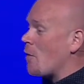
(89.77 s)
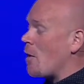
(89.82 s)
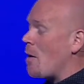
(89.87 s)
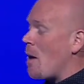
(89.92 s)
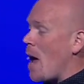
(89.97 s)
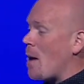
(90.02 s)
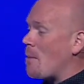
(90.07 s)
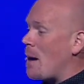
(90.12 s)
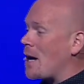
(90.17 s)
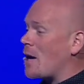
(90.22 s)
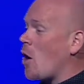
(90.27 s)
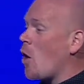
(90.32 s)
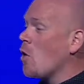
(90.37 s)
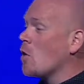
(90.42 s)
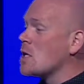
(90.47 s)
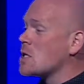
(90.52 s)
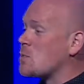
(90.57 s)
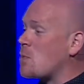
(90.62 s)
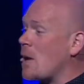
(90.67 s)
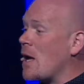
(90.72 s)
And, and my
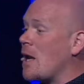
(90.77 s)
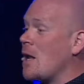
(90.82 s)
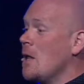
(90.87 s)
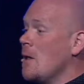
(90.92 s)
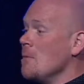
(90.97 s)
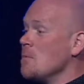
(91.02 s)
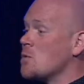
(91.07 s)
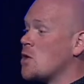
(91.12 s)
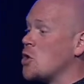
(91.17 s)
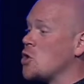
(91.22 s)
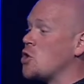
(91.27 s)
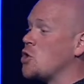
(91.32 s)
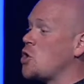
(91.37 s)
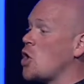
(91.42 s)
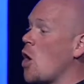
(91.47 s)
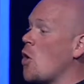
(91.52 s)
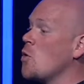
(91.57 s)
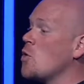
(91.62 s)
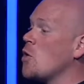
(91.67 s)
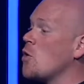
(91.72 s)
goal has been to
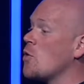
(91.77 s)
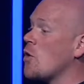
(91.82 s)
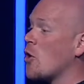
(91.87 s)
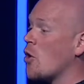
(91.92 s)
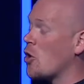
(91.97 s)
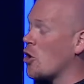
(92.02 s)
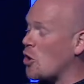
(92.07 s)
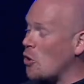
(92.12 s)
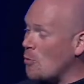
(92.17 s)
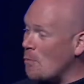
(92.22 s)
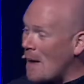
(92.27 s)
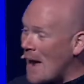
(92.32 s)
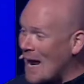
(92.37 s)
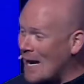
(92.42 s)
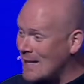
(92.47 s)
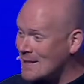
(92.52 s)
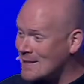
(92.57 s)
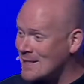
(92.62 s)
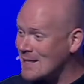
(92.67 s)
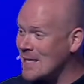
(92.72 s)
show you their
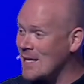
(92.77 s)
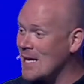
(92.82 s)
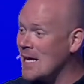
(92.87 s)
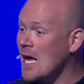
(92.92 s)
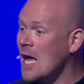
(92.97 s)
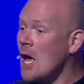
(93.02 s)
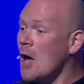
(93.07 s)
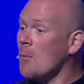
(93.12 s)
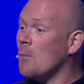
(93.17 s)
humanity,